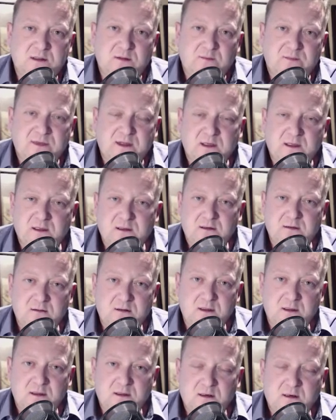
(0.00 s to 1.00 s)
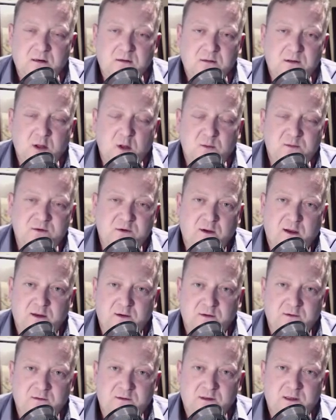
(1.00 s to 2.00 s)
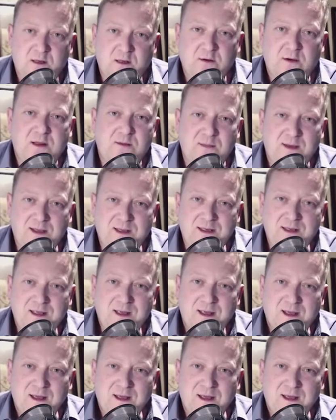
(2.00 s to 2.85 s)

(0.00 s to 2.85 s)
the Globetrotters. You know what I mean?